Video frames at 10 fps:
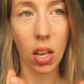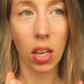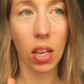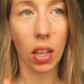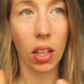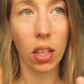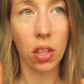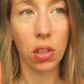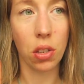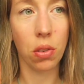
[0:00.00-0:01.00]
It can
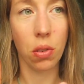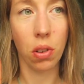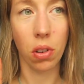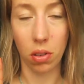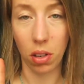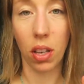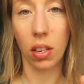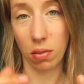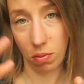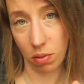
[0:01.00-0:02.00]
lead to,
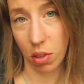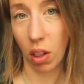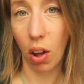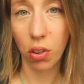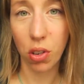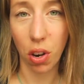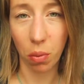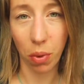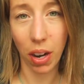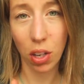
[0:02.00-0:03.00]
in long
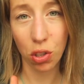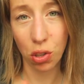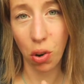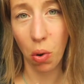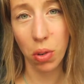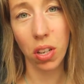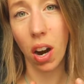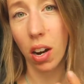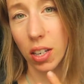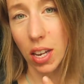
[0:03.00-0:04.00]
term, right, strokes and
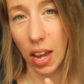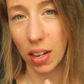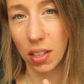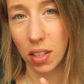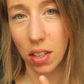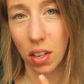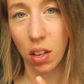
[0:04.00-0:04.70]
heart attacks,